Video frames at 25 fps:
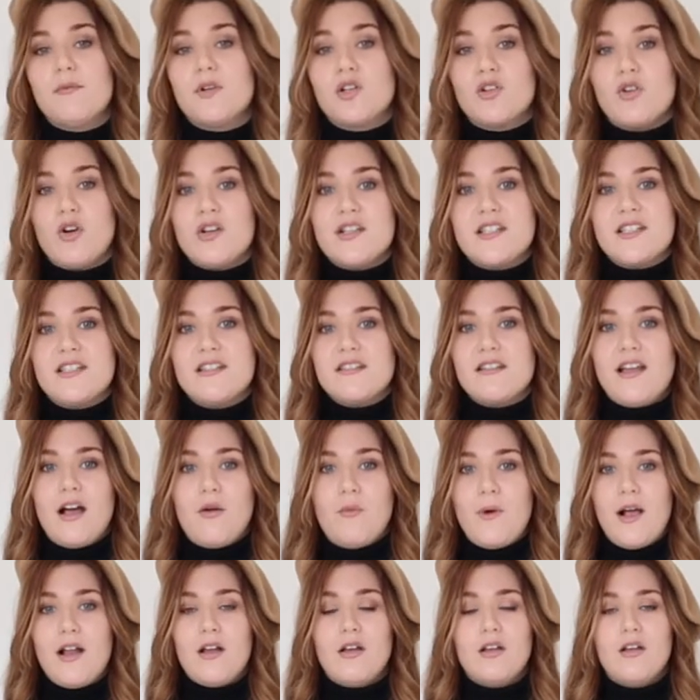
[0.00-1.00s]
across that
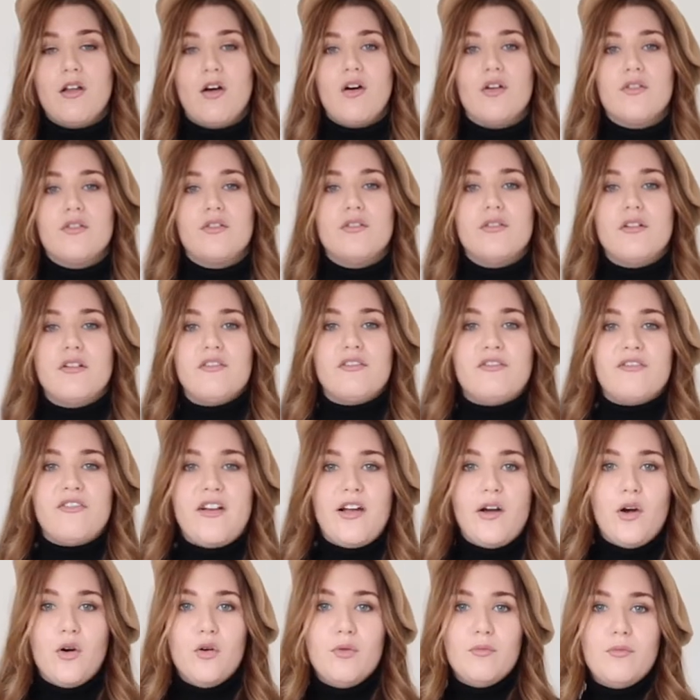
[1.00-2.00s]
well on
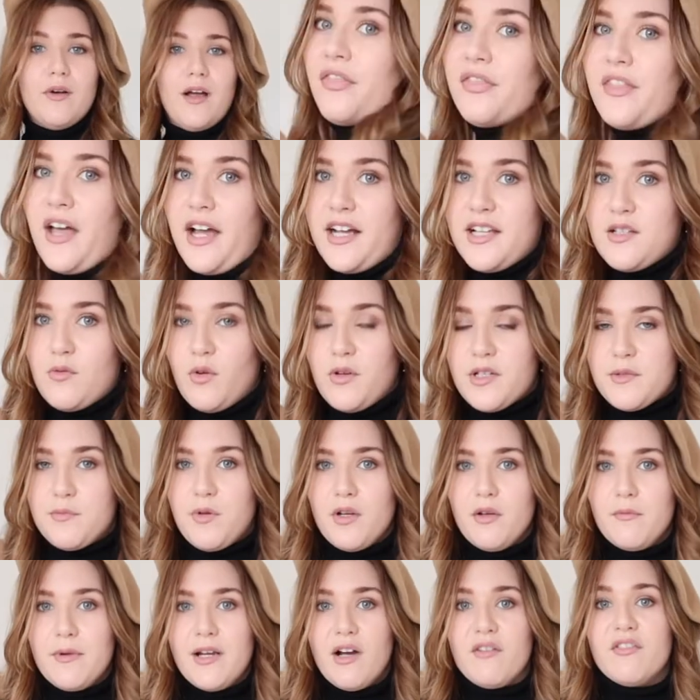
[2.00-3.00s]
film. That is what's
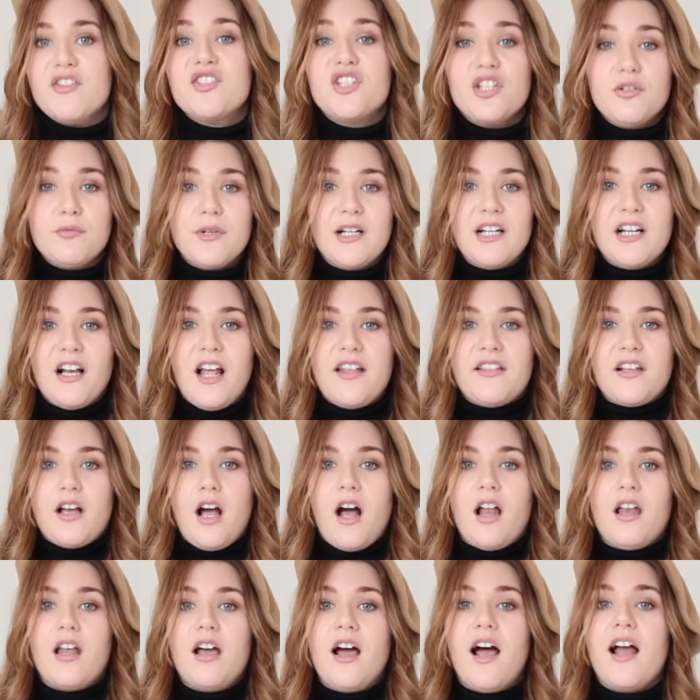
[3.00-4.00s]
put me off. I do really like the
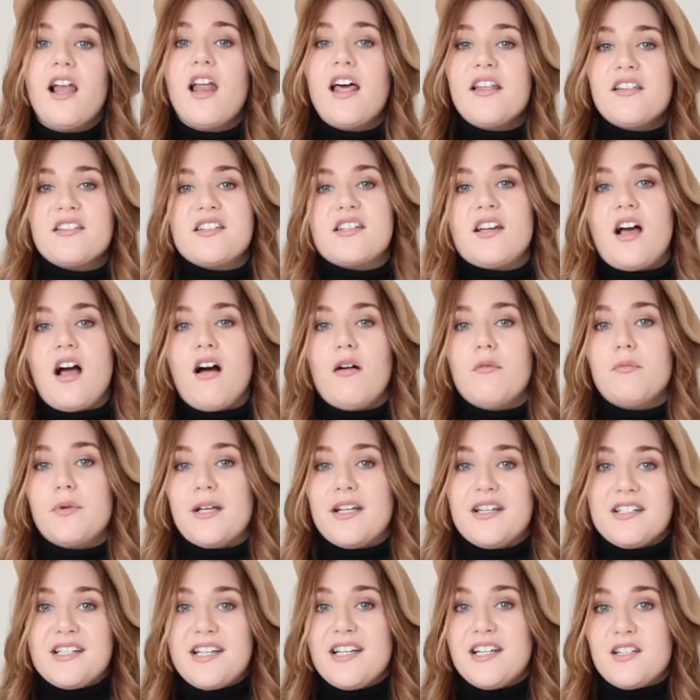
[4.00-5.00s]
colour. I like the style
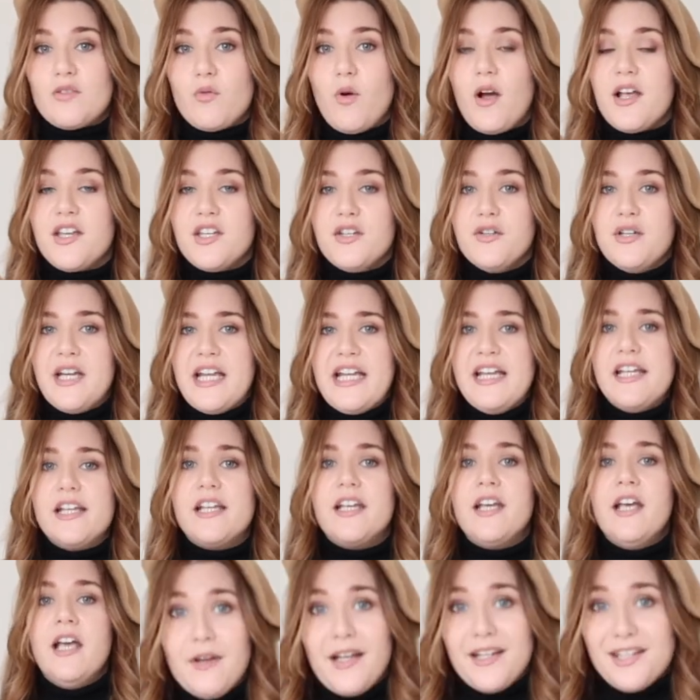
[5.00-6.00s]
because it is quite
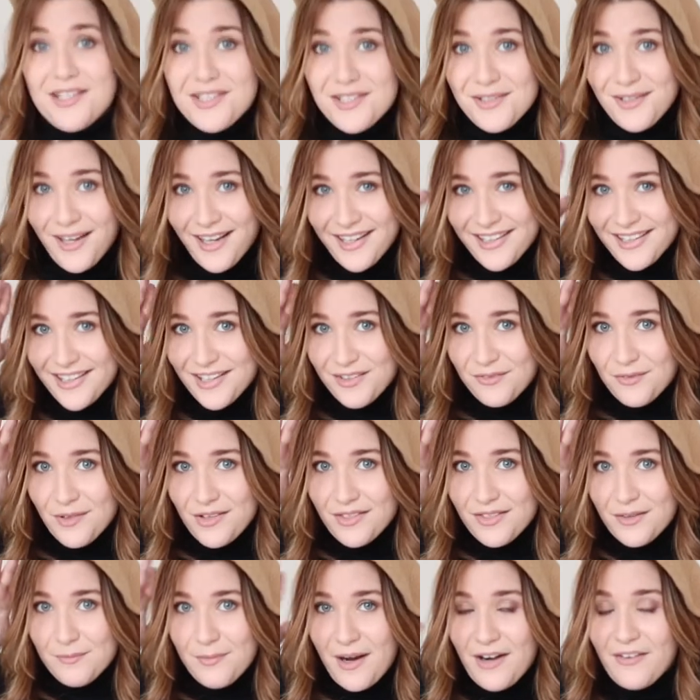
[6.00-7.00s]
unique, and I do like it
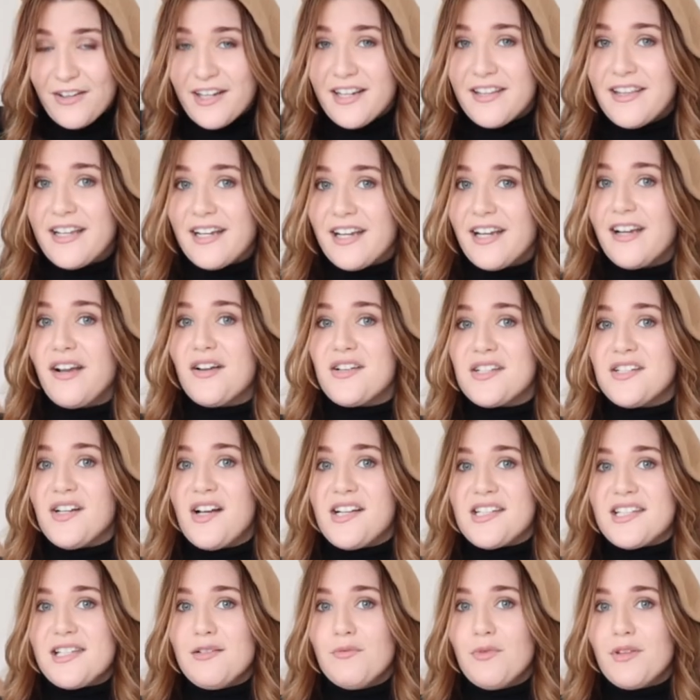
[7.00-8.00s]
with the beret. I think it goes
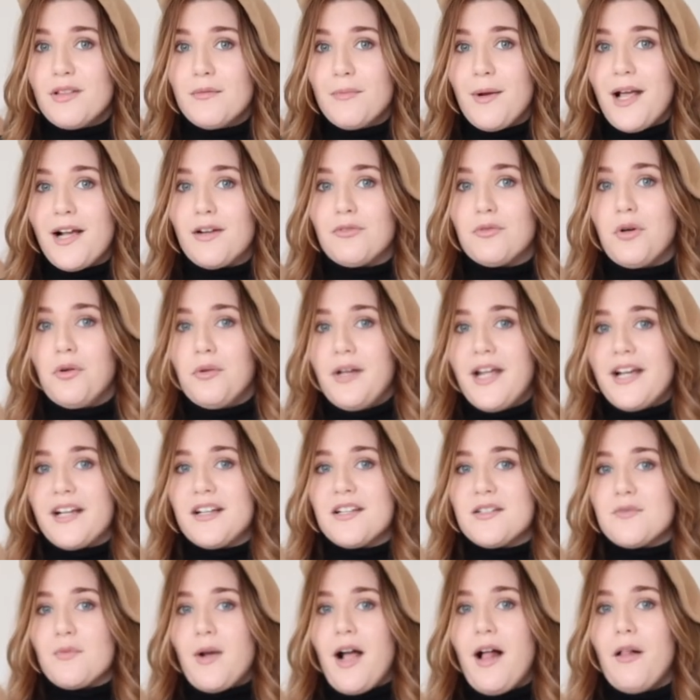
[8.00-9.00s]
nicely with the black roll neck
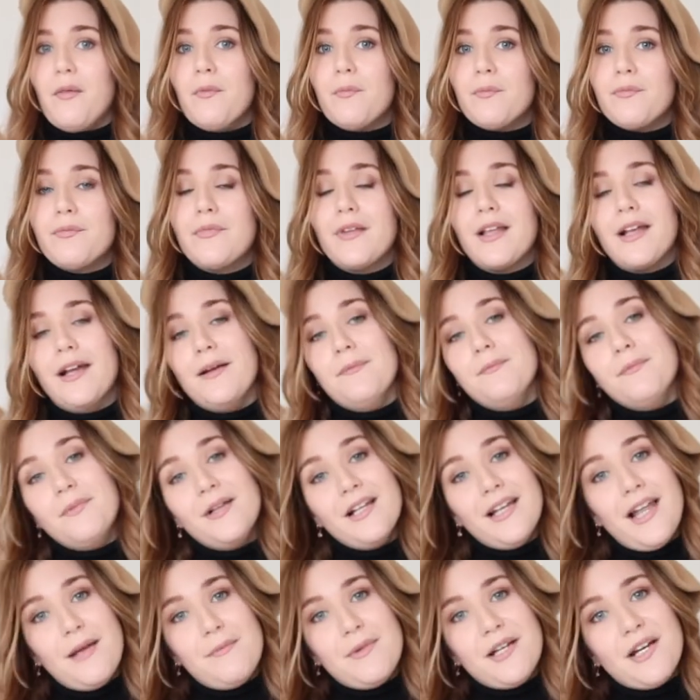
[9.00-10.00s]
as well. Um,
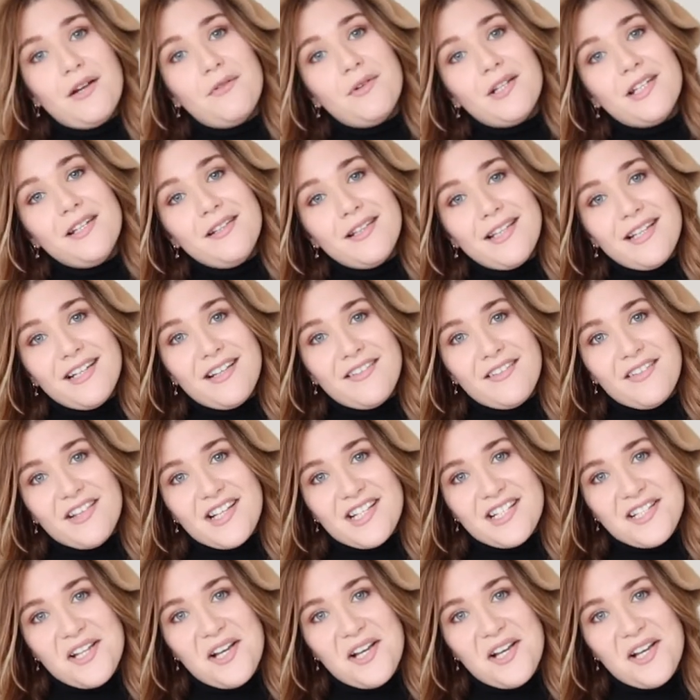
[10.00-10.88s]
but let me know what you think of this